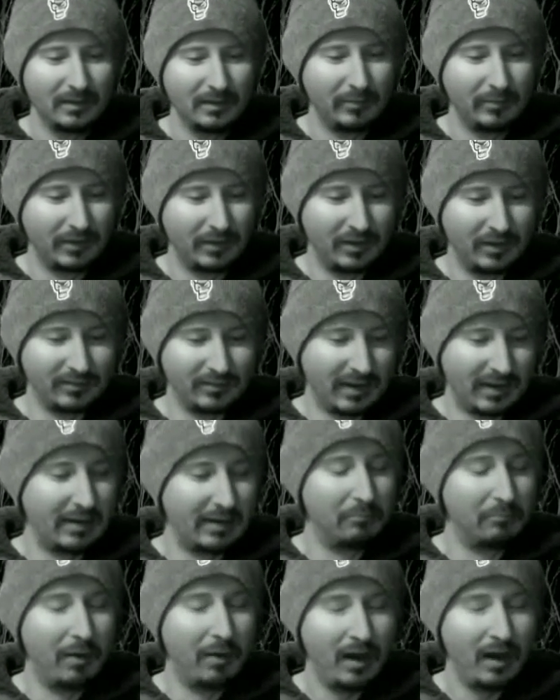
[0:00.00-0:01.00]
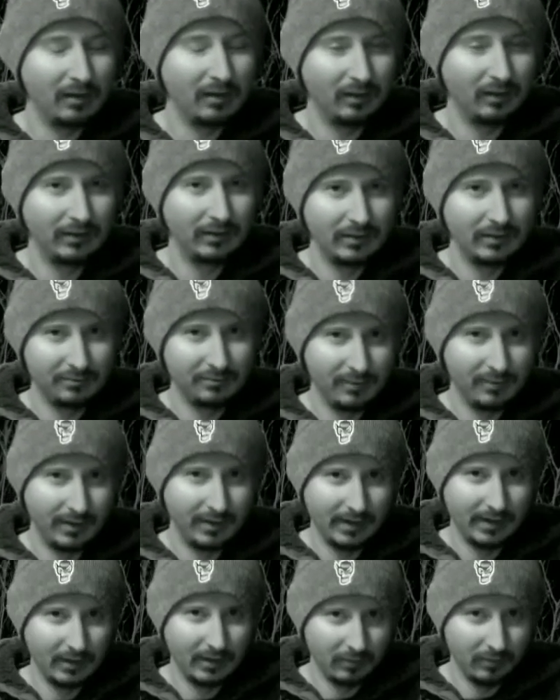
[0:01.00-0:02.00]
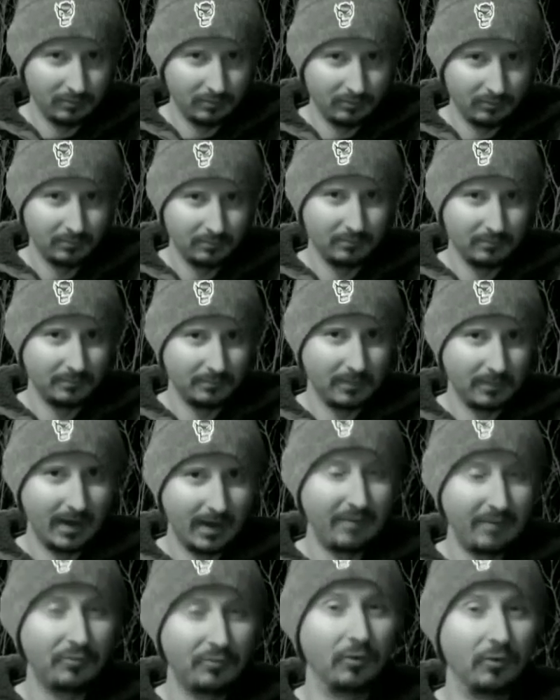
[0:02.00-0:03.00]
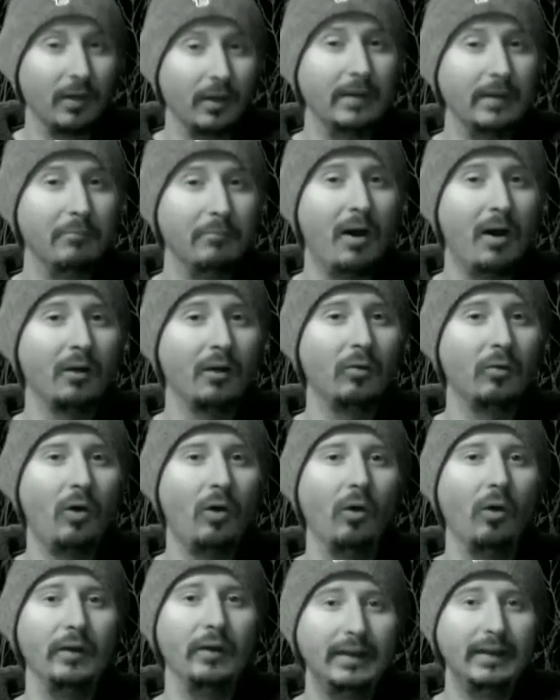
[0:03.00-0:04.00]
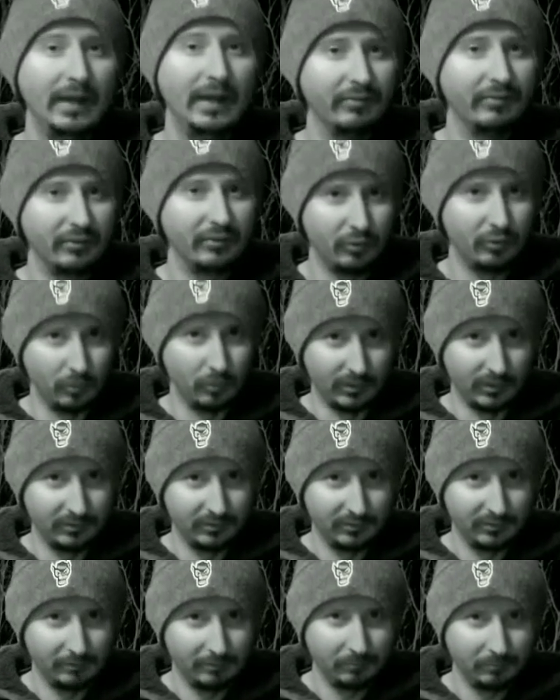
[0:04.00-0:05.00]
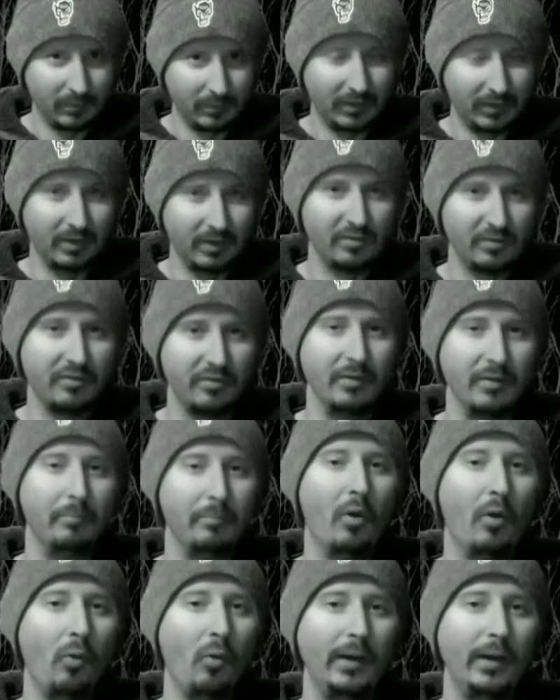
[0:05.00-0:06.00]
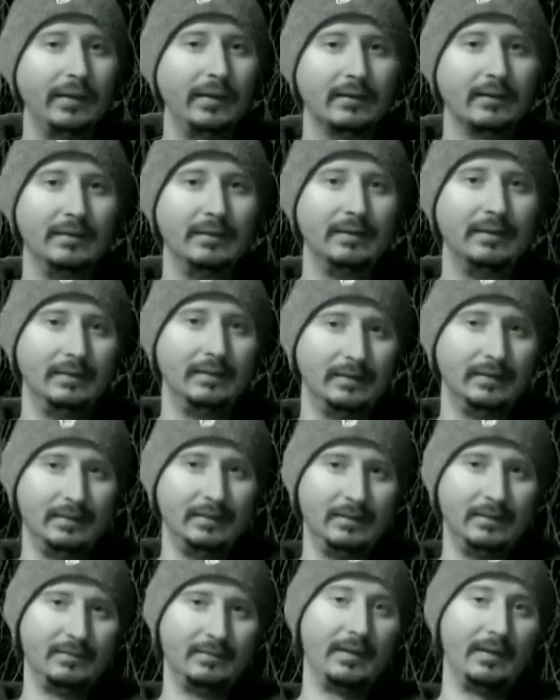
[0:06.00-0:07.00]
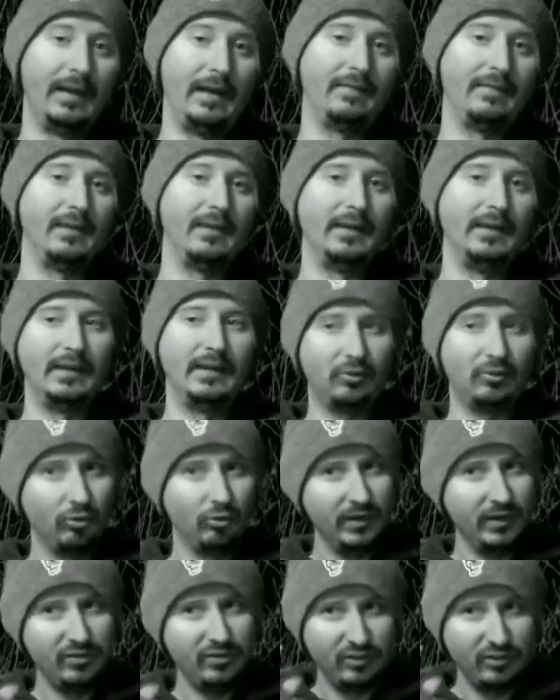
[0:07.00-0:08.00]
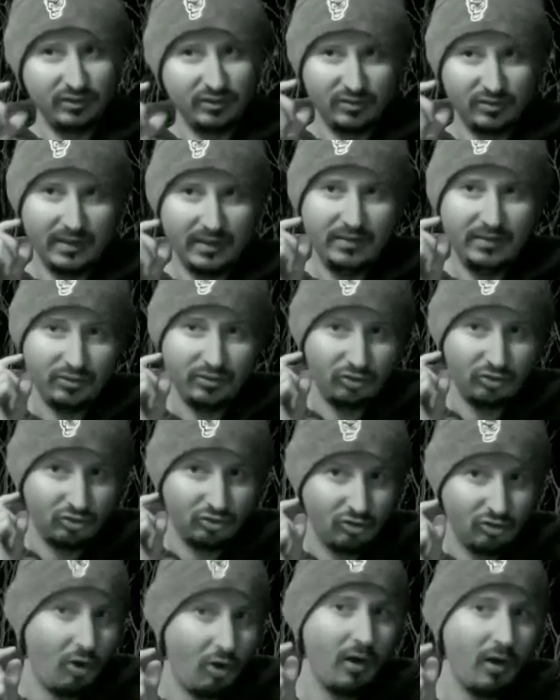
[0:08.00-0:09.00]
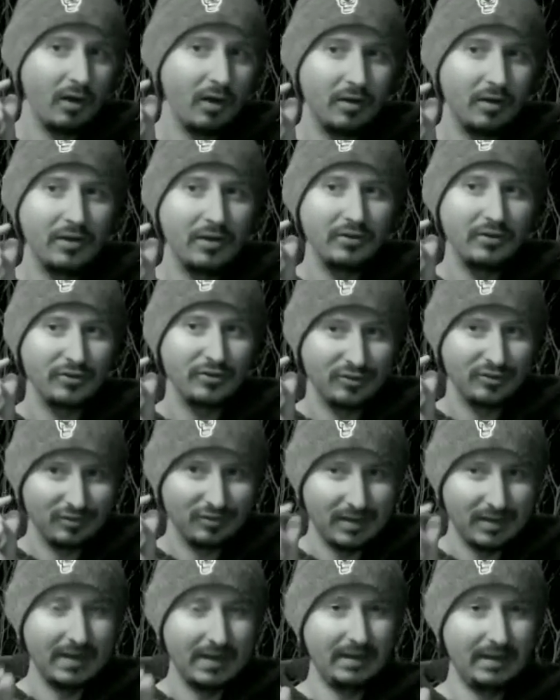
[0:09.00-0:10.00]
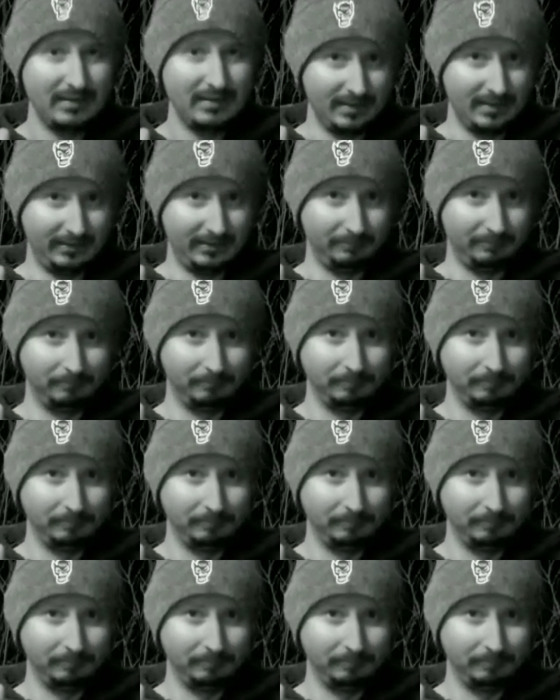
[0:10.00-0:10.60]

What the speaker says: because I am modeling this video after a model already given to us. Because the point that I think that Christians need to start understanding,